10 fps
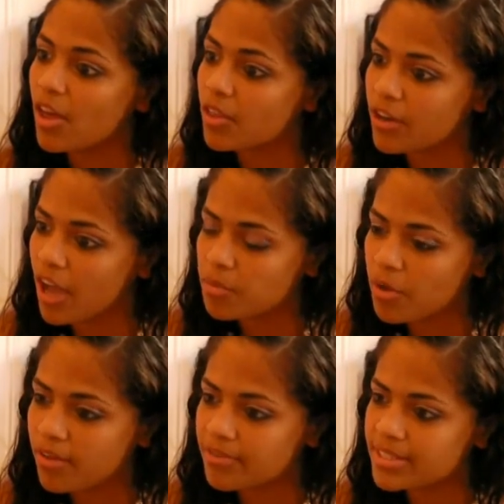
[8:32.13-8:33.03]
other
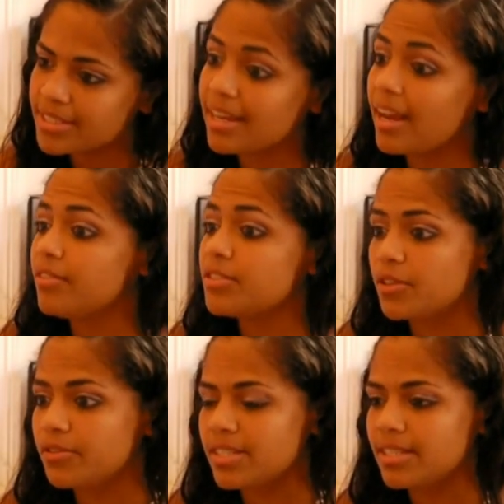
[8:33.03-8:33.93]
nonprofits that have
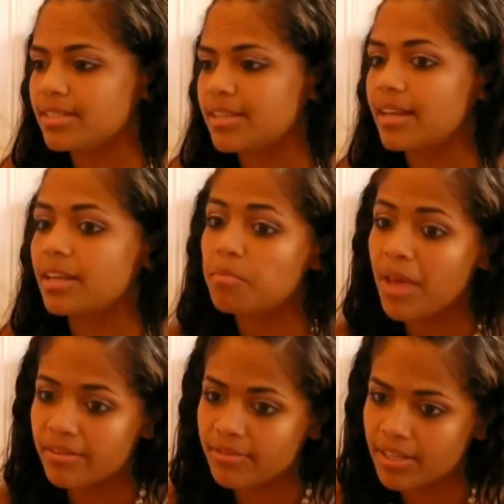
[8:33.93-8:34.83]
services that can
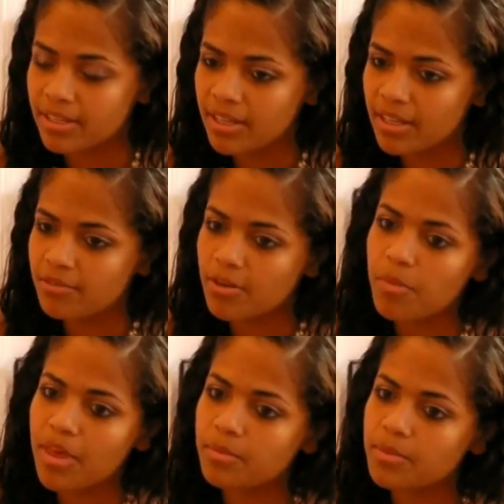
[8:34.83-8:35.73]
benefit
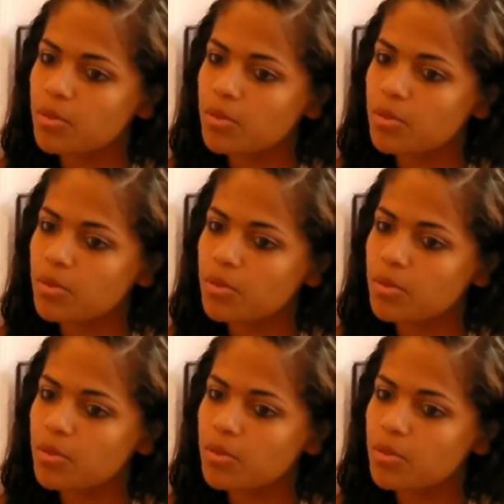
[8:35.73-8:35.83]
from them.